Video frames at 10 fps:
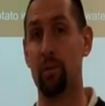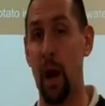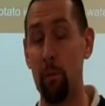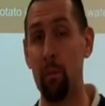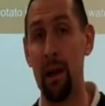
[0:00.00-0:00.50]

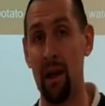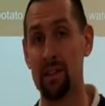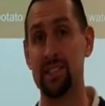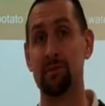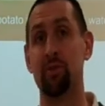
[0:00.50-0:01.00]
proper
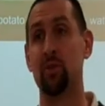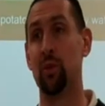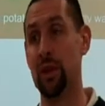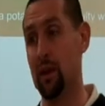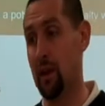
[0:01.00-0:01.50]
balances
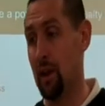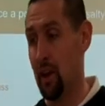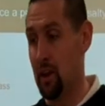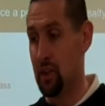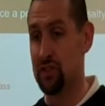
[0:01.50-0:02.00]
between
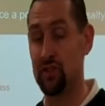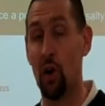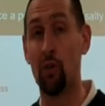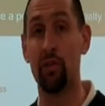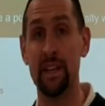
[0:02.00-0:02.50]

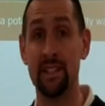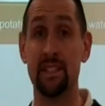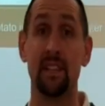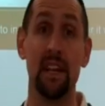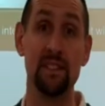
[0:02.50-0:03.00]

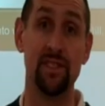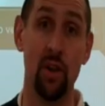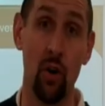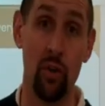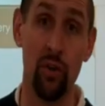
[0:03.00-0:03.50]
solvents and
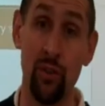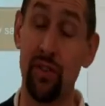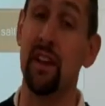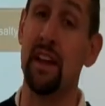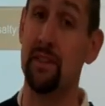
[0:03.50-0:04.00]
solutes
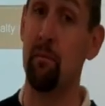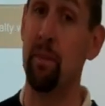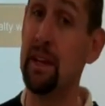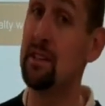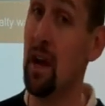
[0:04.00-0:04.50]
is a big